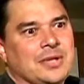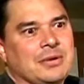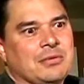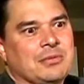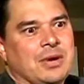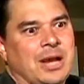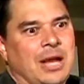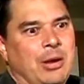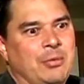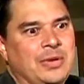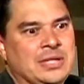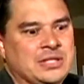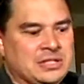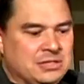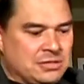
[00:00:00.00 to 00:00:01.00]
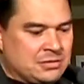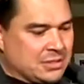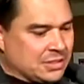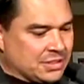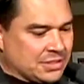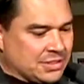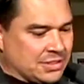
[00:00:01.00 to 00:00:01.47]
we're helping
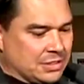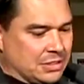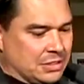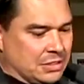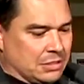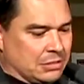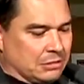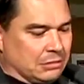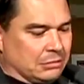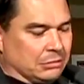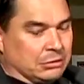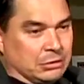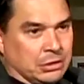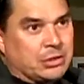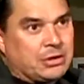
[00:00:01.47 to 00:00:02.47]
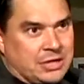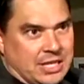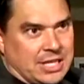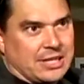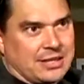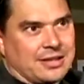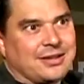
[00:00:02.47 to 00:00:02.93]
students
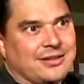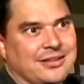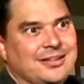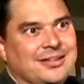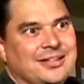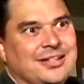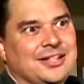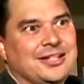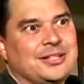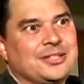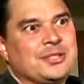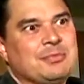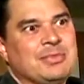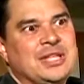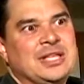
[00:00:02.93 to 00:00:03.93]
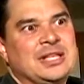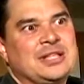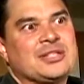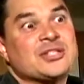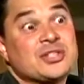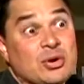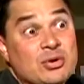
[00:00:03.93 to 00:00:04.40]
learning to be
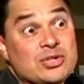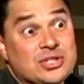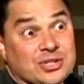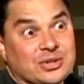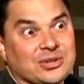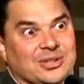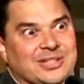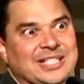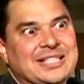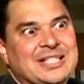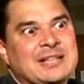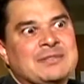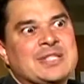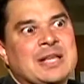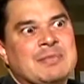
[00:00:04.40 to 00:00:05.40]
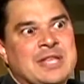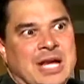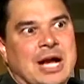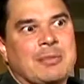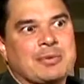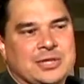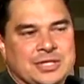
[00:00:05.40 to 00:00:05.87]
social. It gives them the
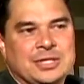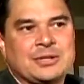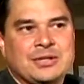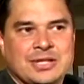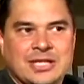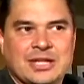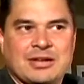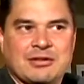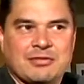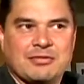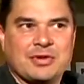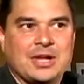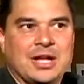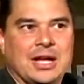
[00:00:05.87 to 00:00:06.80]
opportunity of